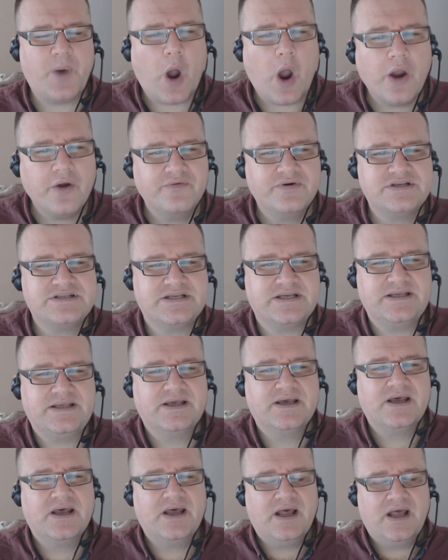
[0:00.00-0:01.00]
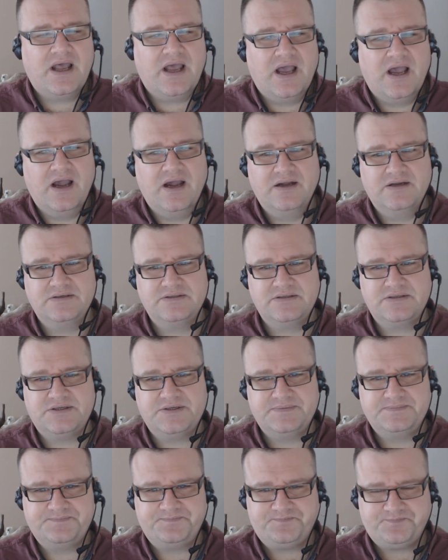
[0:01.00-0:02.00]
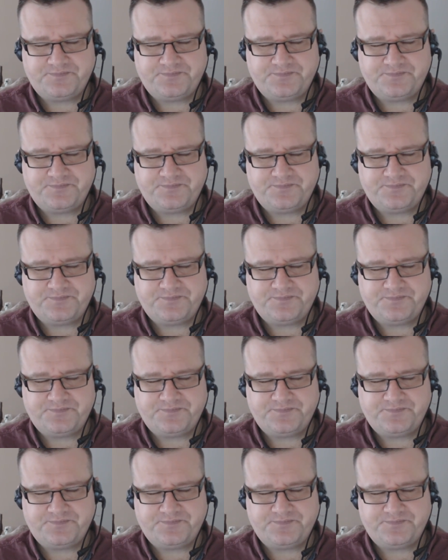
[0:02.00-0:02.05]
piracy. And